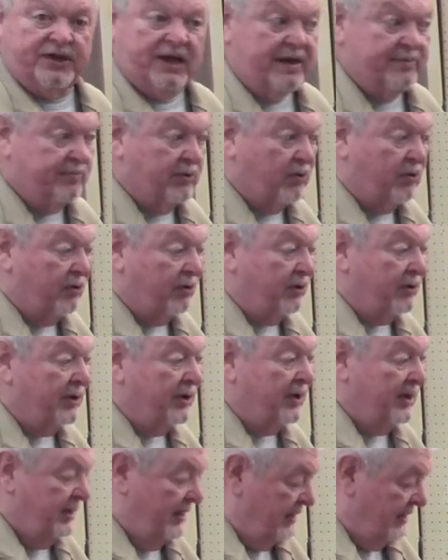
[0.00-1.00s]
on that bowl
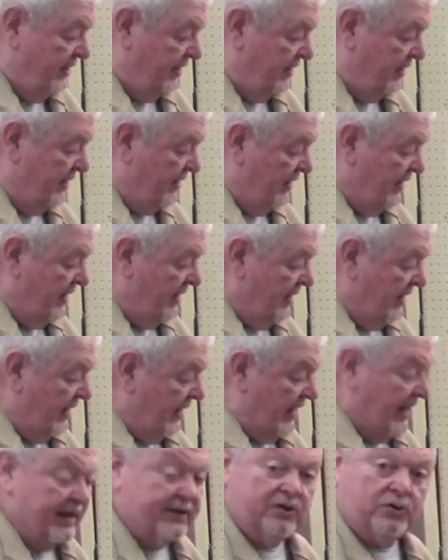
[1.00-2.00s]

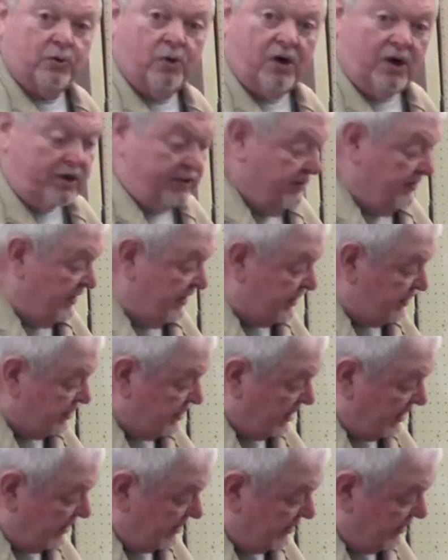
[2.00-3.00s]
and the quality of that
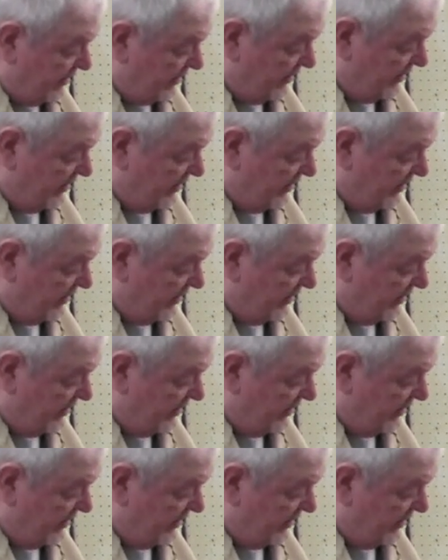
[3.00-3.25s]
chuck,